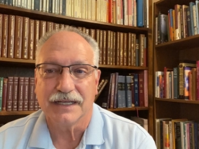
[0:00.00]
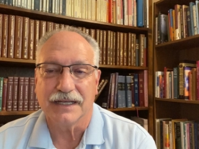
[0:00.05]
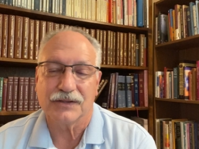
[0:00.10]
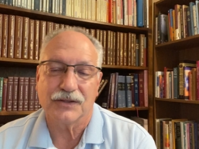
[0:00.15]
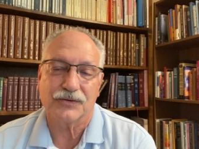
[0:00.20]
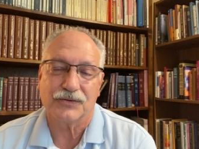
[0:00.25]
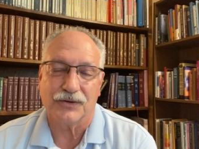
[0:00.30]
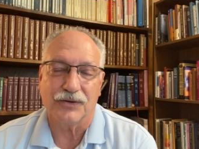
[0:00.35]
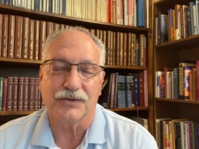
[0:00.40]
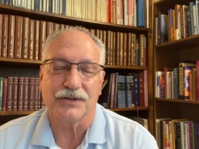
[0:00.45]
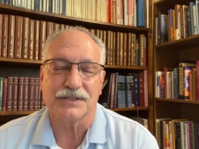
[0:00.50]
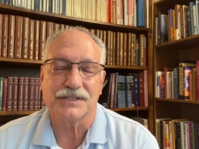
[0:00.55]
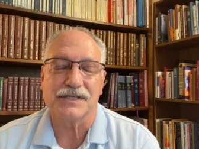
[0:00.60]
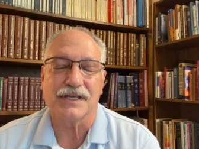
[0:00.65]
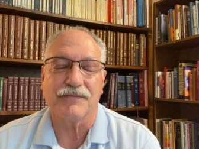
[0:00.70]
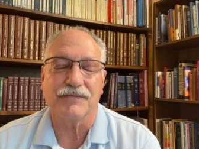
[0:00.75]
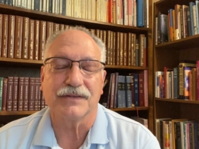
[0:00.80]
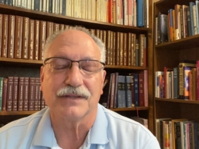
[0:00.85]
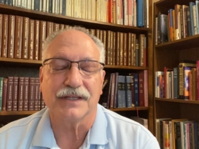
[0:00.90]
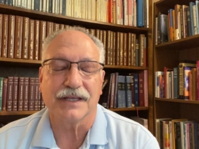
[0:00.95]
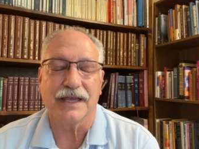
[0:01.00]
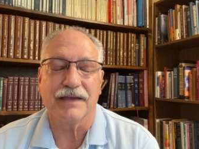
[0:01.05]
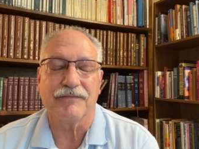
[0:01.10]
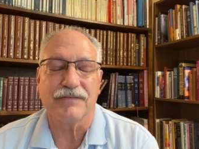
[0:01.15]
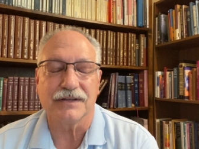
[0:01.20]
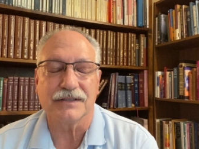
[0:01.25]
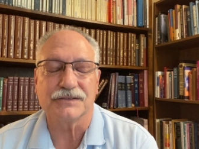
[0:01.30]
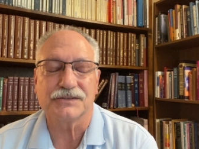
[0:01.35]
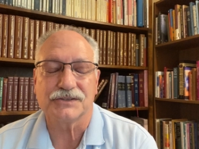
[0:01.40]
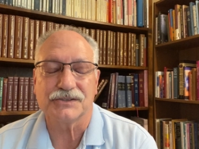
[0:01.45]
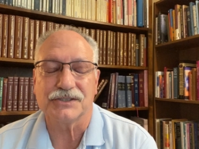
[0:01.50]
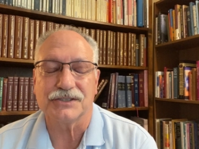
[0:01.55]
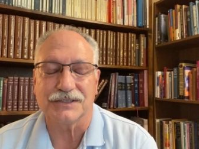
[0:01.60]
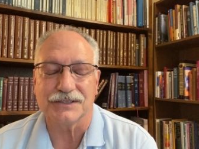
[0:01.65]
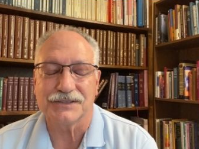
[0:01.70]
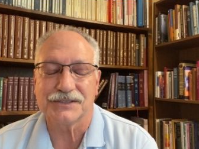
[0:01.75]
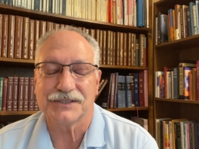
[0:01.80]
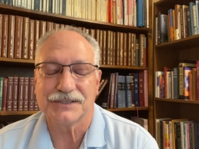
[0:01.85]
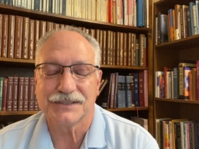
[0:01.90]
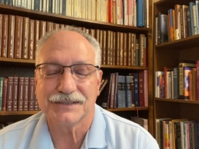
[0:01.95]
at the Corona Seventh day Adventist
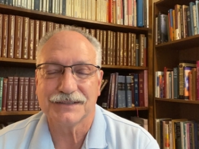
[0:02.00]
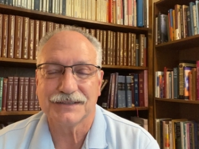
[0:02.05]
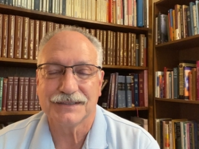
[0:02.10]
Church.